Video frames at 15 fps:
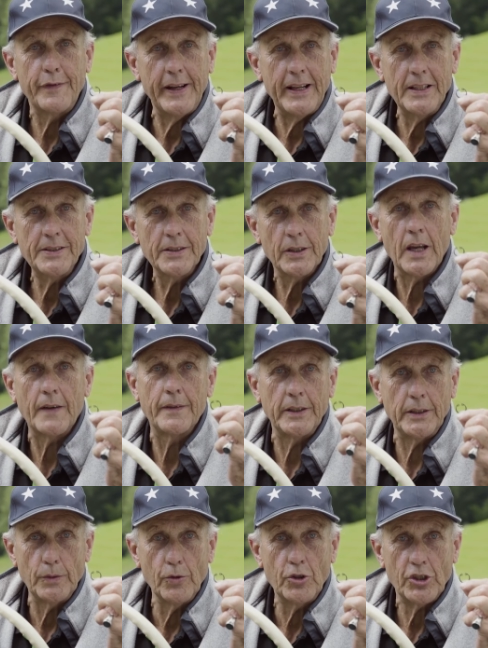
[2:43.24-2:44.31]
fails, you have a
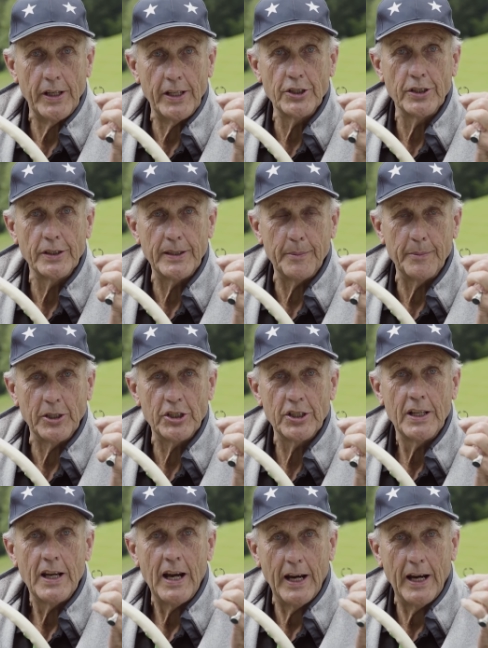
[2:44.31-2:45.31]
huge engine damage.